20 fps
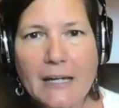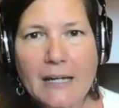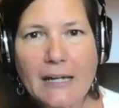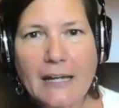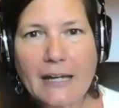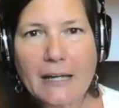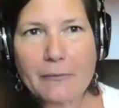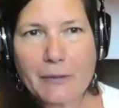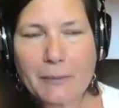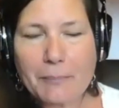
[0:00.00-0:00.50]

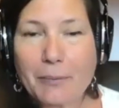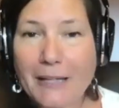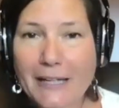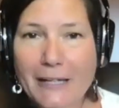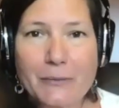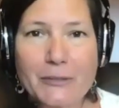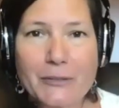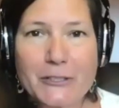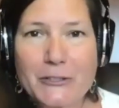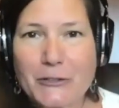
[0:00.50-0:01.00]
And we play
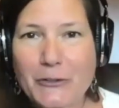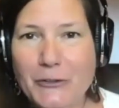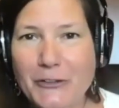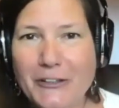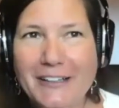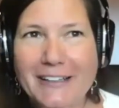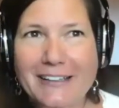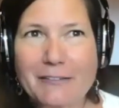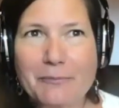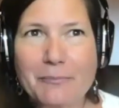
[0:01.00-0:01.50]
with
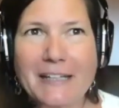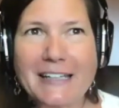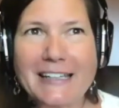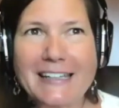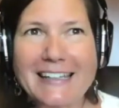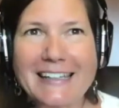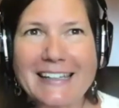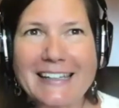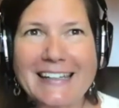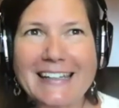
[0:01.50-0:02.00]
story, but
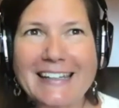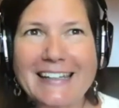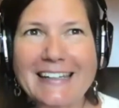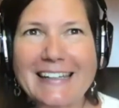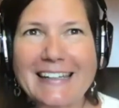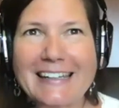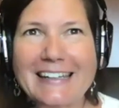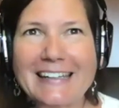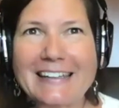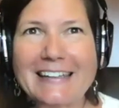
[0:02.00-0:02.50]

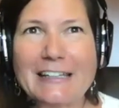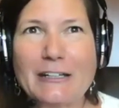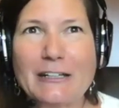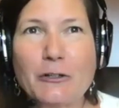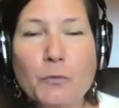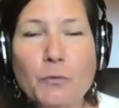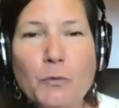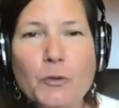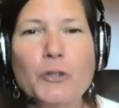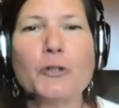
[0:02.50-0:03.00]
the
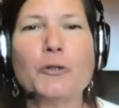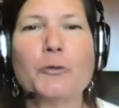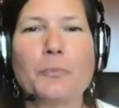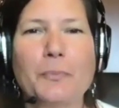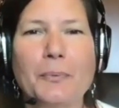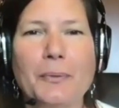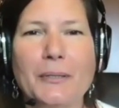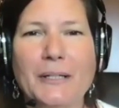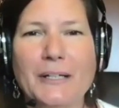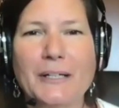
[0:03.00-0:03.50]
group,